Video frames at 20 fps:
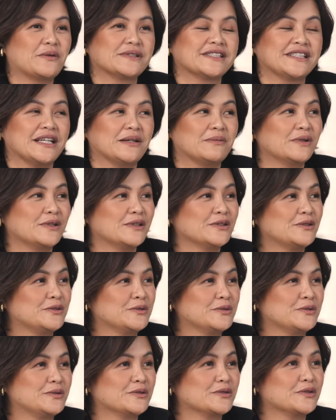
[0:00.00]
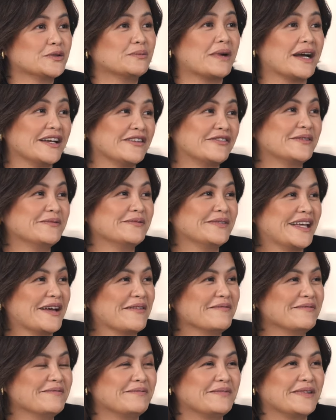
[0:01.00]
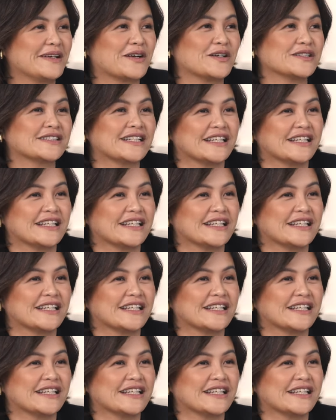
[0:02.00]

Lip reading: was able to buy from them because I